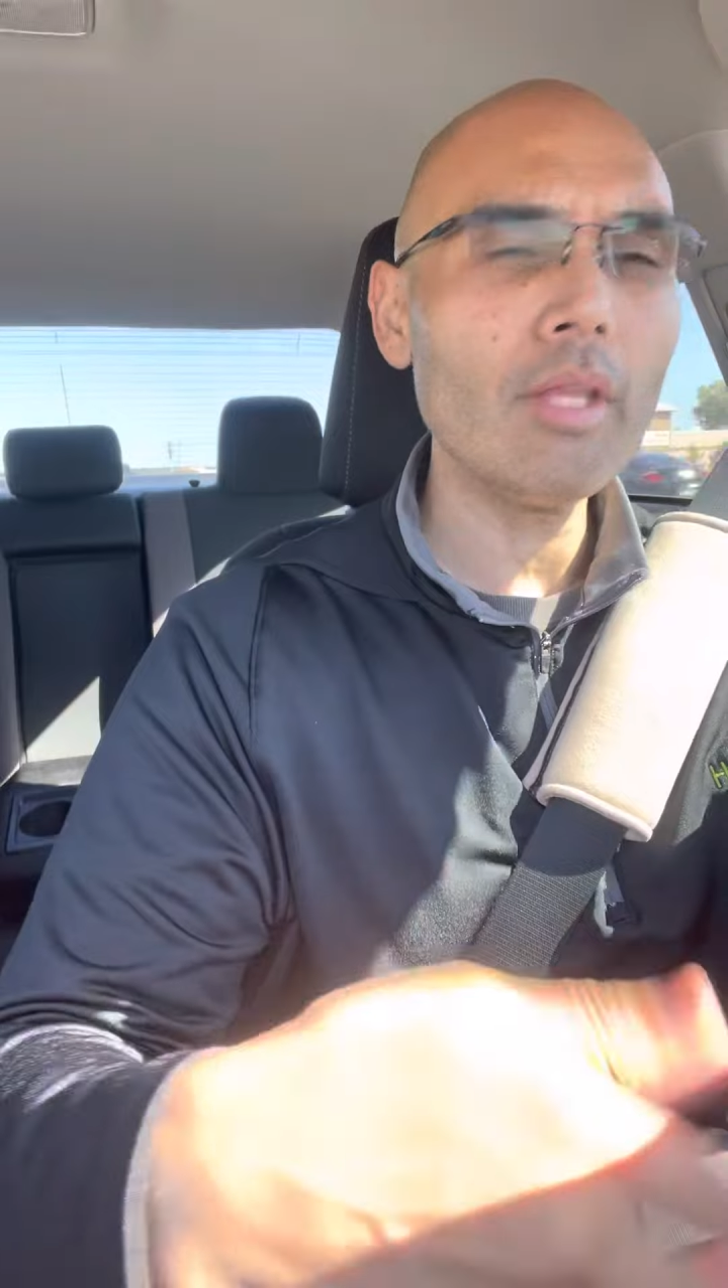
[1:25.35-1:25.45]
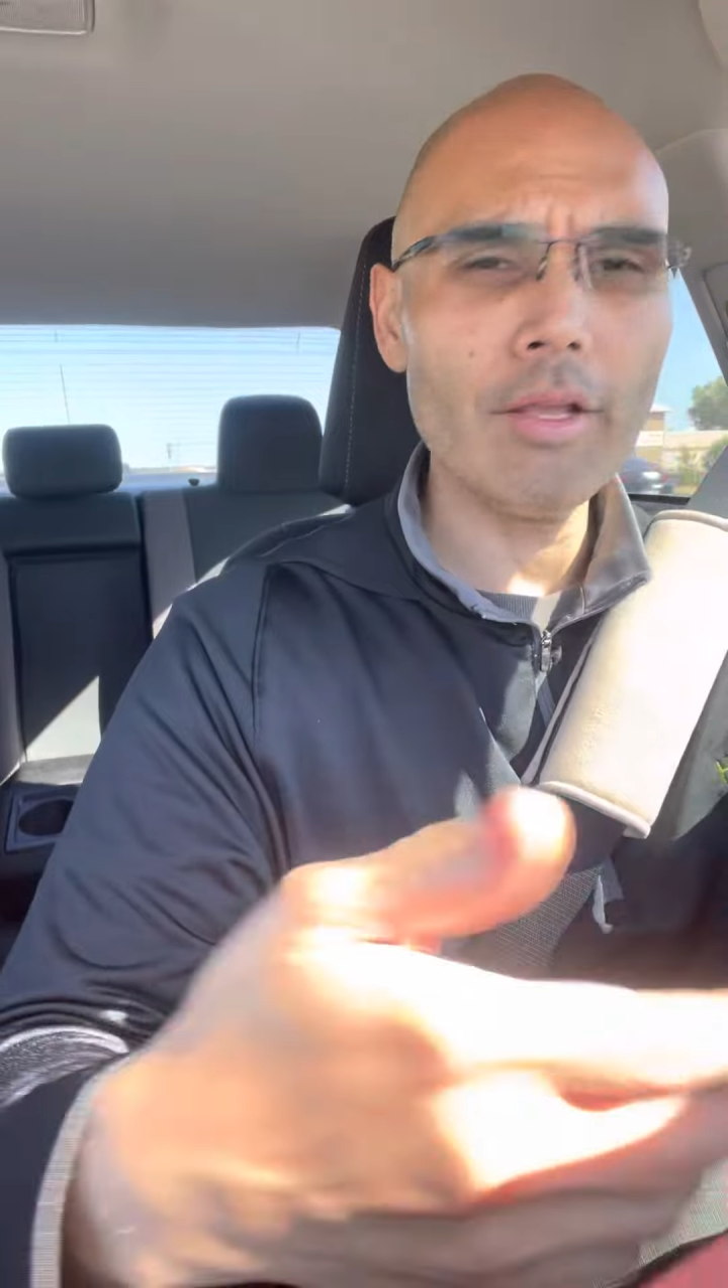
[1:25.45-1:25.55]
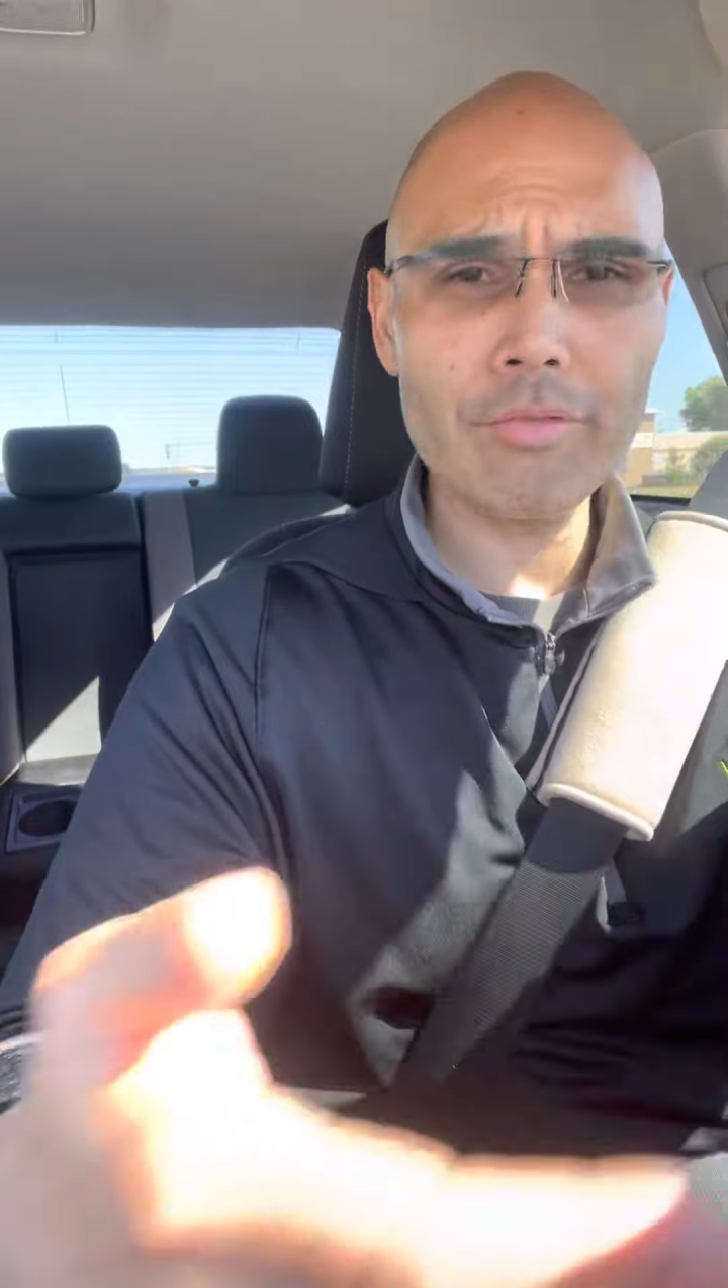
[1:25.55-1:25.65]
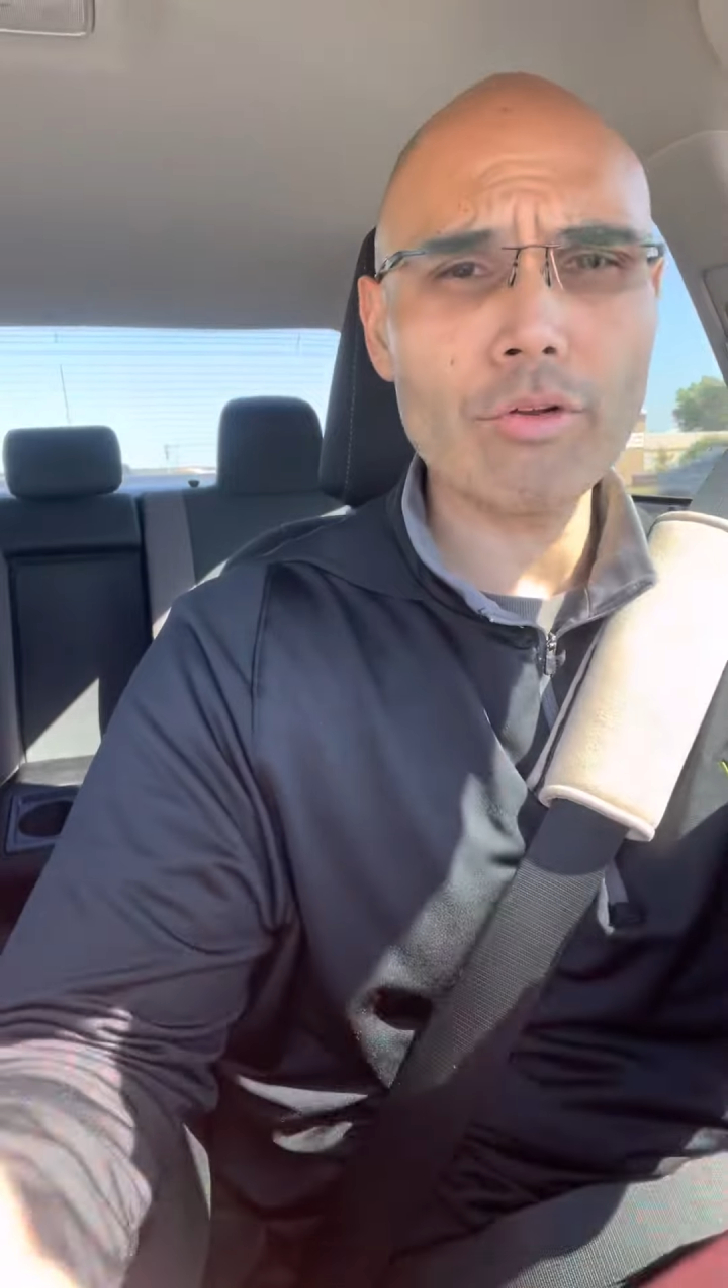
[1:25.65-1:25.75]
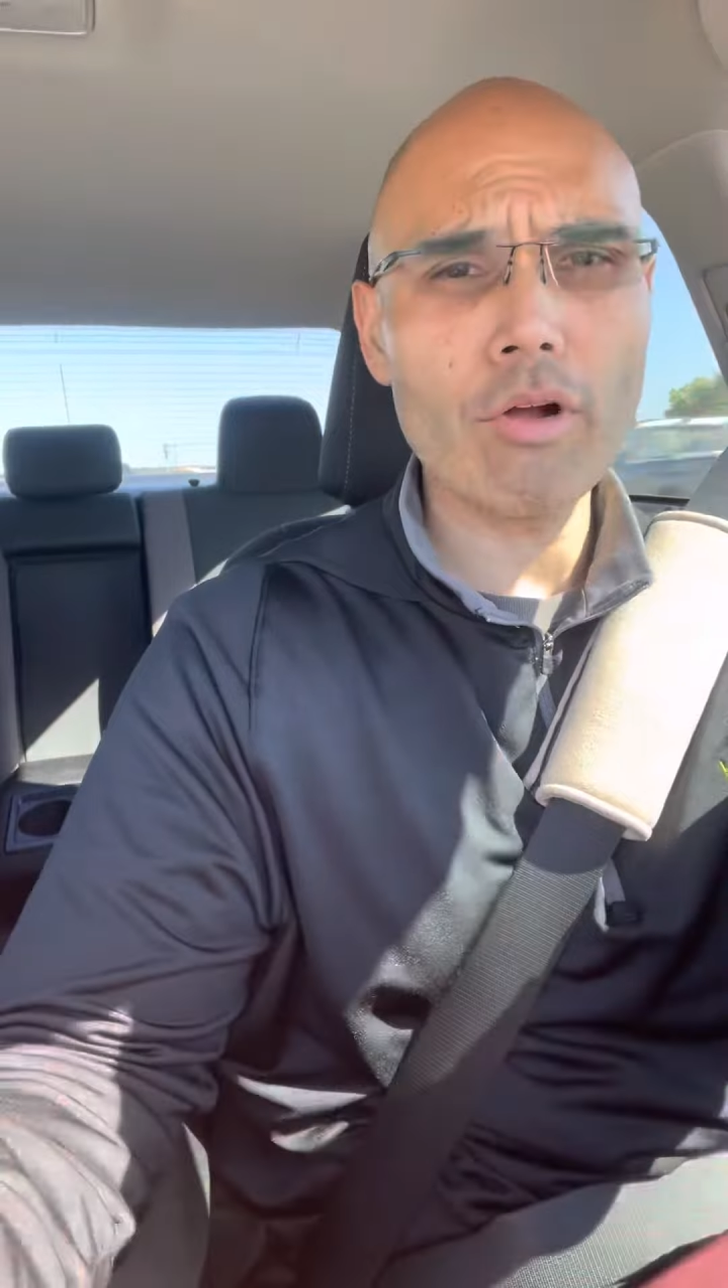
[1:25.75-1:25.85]

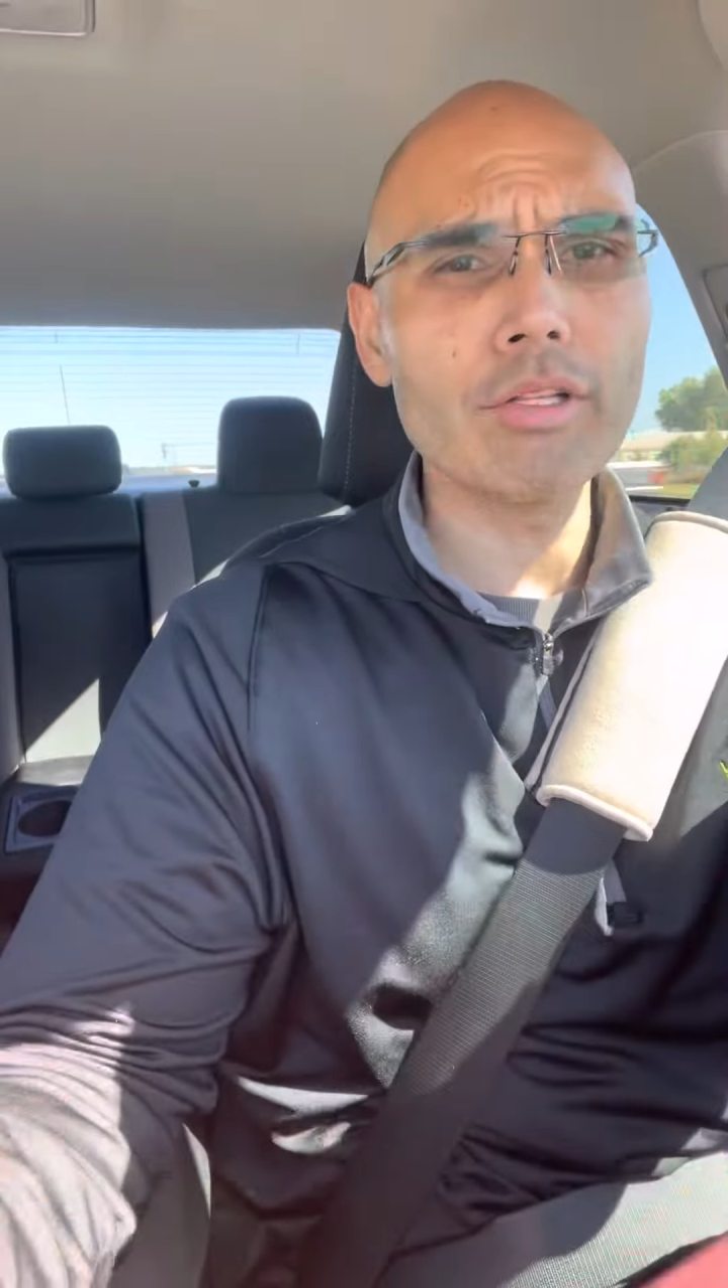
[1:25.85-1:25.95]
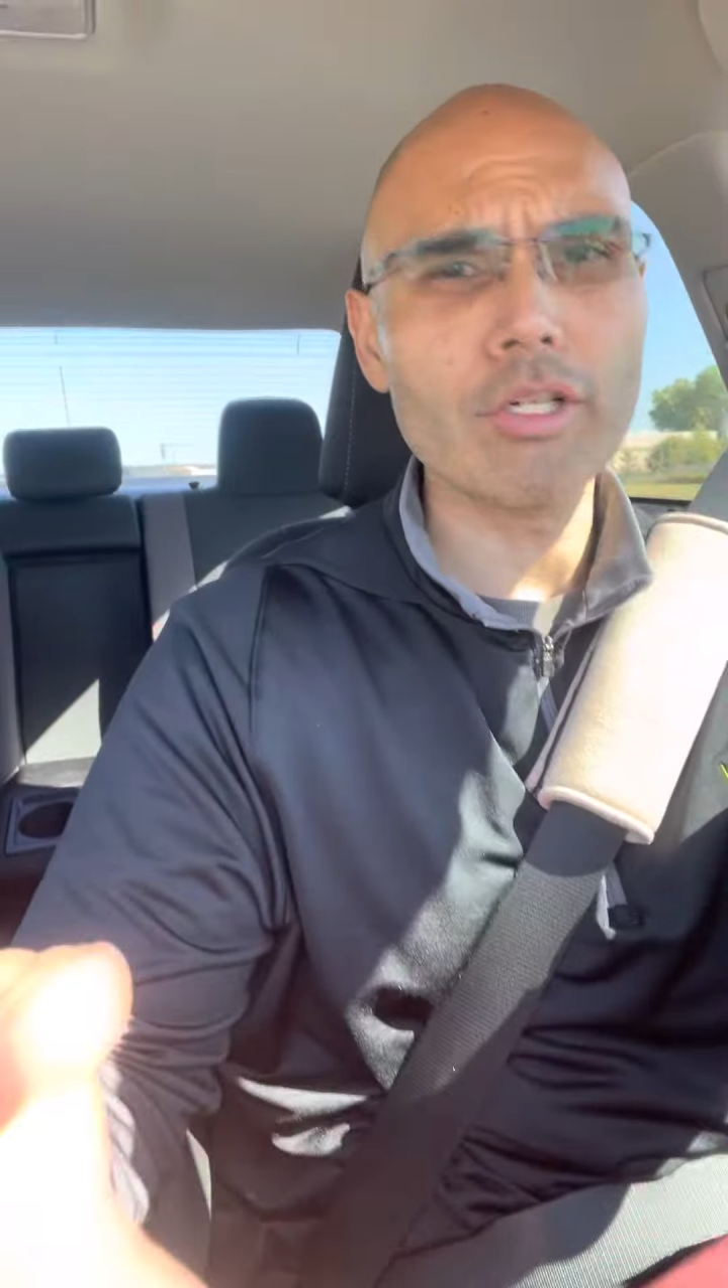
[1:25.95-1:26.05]
if they're on